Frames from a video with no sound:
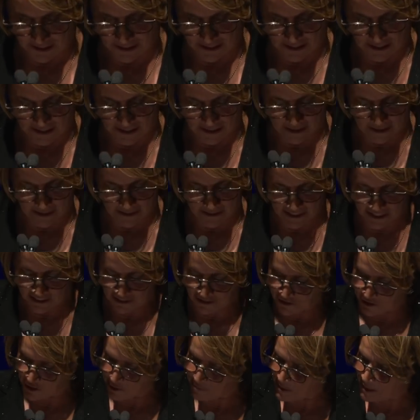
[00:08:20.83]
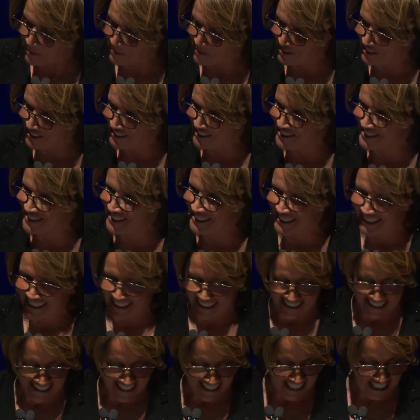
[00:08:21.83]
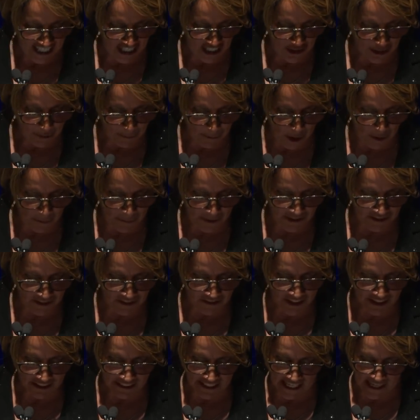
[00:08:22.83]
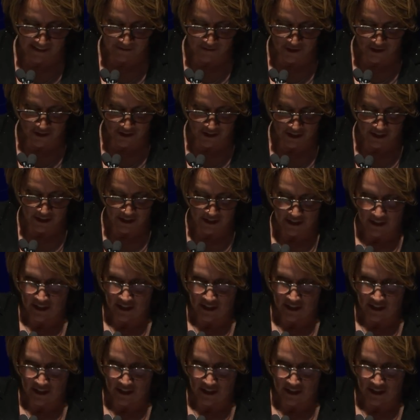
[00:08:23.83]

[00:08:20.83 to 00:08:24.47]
Uh, thanks for the memories, uh, the moments, the laughter.